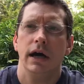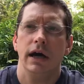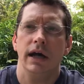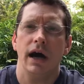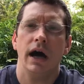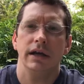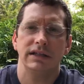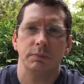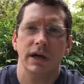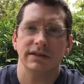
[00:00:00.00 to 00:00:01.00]
an
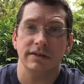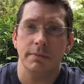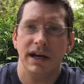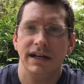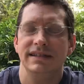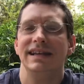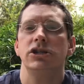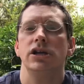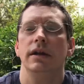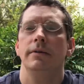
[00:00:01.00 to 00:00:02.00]
unexpressed limited
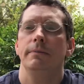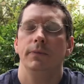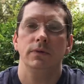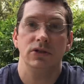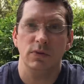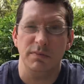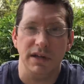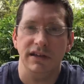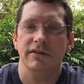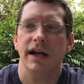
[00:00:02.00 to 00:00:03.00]
edition, which it would
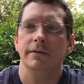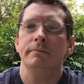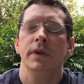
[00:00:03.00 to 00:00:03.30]
be, right?